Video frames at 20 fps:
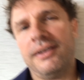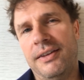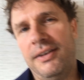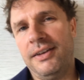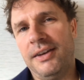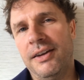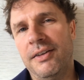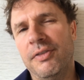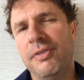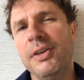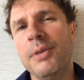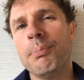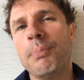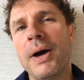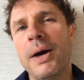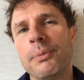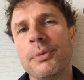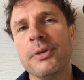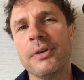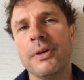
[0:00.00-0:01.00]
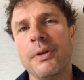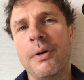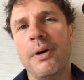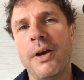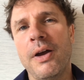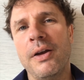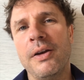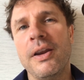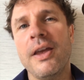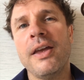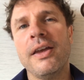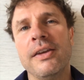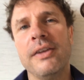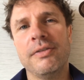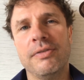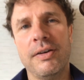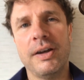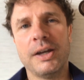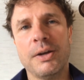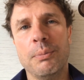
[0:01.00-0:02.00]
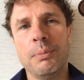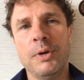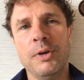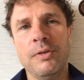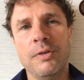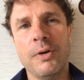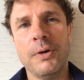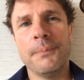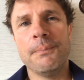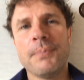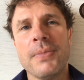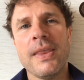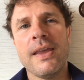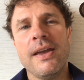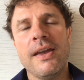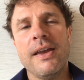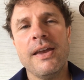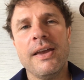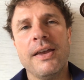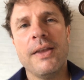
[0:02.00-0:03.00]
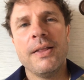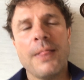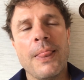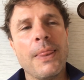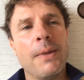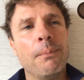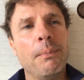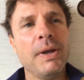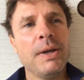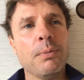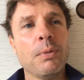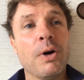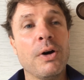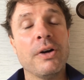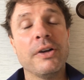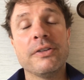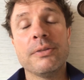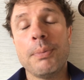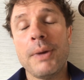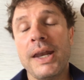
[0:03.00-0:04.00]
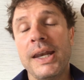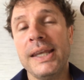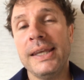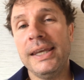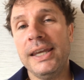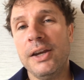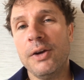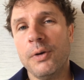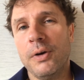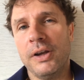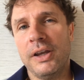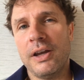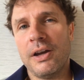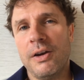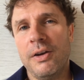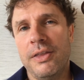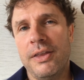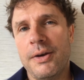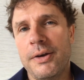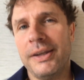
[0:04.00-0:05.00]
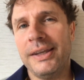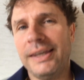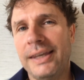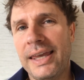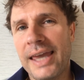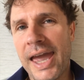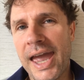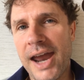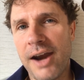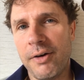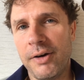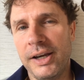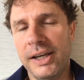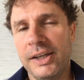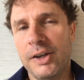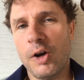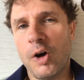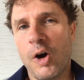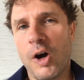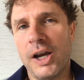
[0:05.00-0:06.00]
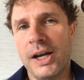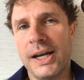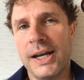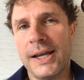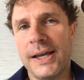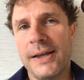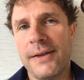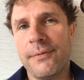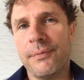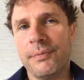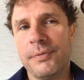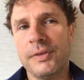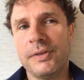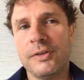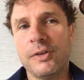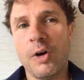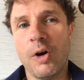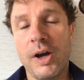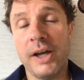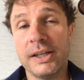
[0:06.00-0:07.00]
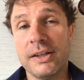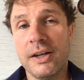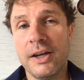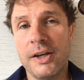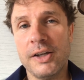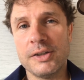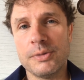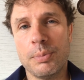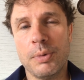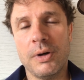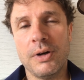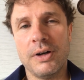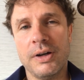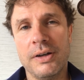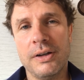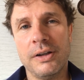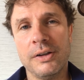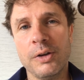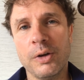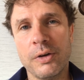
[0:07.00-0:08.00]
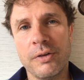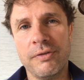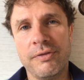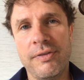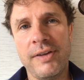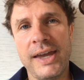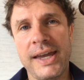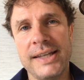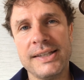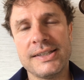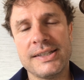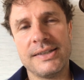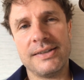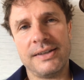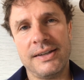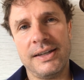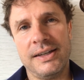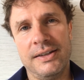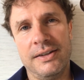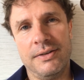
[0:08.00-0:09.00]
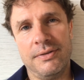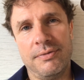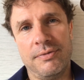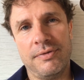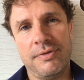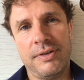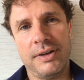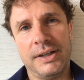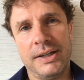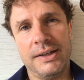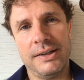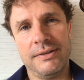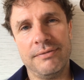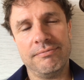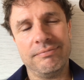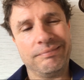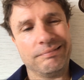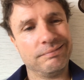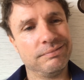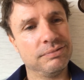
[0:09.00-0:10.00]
you know, a few bumps on the road, you fucking move on. Meanwhile, it's about a year ago that Gary got diagnosed by a lot of vets as fucking,